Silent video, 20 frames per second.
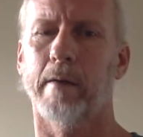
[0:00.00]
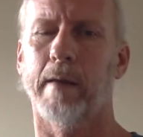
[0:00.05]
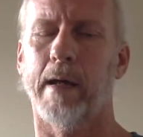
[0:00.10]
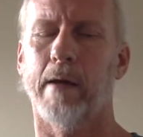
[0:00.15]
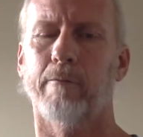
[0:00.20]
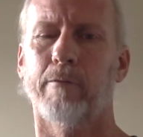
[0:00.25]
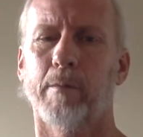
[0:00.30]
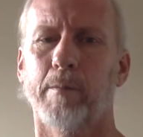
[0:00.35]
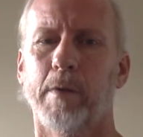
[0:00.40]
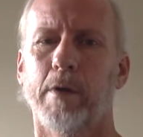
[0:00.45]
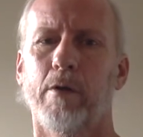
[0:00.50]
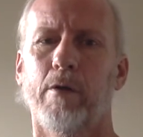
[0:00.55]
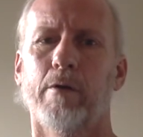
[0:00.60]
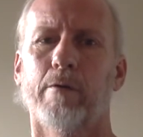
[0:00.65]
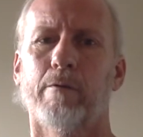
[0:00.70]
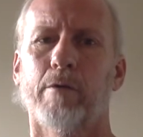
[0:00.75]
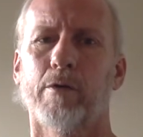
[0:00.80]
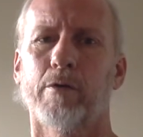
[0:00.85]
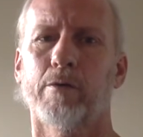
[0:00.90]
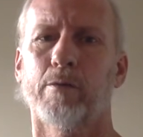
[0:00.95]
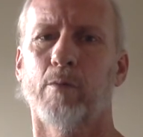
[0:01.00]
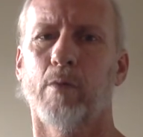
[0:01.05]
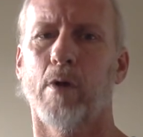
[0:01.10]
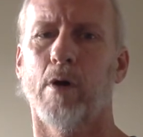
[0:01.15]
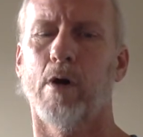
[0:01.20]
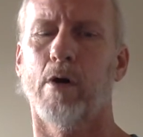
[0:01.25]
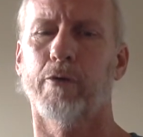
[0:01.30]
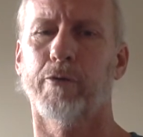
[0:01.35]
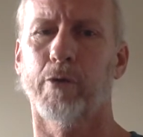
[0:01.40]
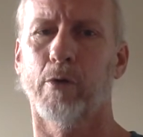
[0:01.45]
that from the universe will
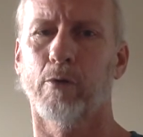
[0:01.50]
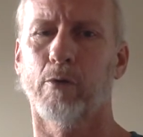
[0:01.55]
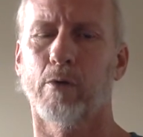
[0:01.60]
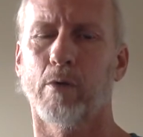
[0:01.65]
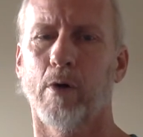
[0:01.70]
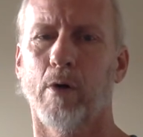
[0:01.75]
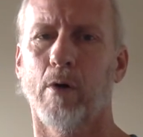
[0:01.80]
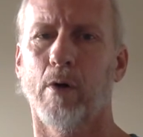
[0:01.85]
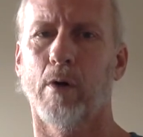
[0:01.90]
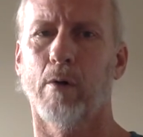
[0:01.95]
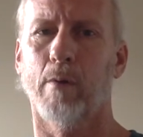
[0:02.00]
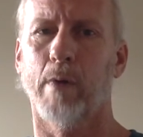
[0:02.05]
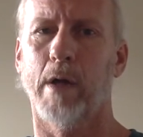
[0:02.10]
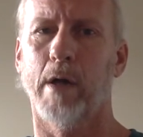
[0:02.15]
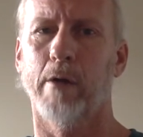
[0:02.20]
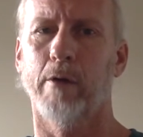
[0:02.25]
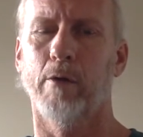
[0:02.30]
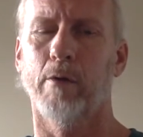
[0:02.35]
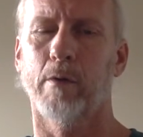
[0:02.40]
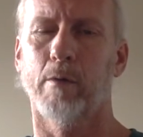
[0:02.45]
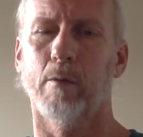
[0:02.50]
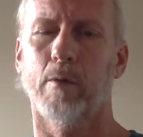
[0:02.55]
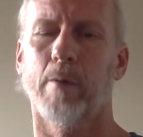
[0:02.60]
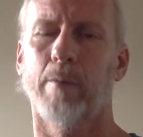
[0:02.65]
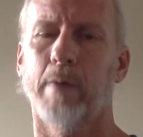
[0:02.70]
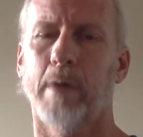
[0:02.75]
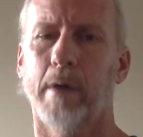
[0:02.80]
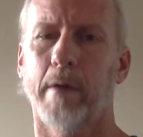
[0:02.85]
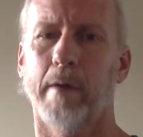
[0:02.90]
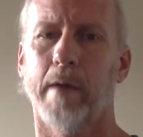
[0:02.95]
also grow around you and
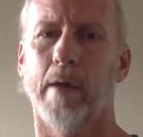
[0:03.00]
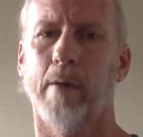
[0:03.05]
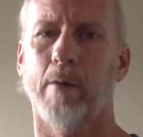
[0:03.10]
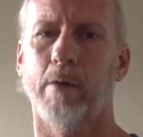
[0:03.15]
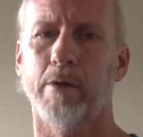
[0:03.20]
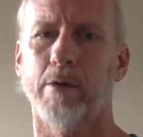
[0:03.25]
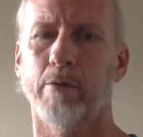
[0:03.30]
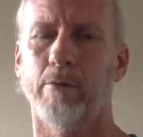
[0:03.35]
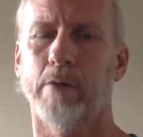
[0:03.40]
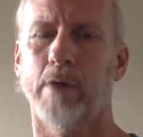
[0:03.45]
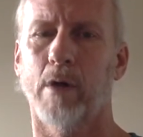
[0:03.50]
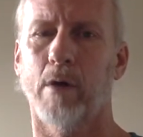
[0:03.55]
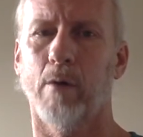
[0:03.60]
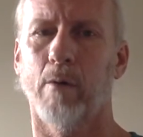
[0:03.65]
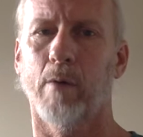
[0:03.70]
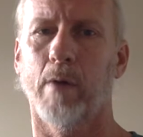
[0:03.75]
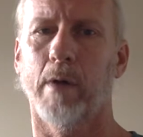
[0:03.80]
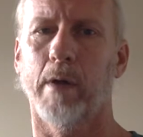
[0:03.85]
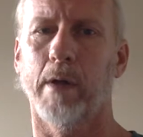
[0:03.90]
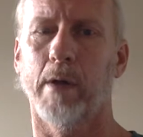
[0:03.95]
repel that which you don't want.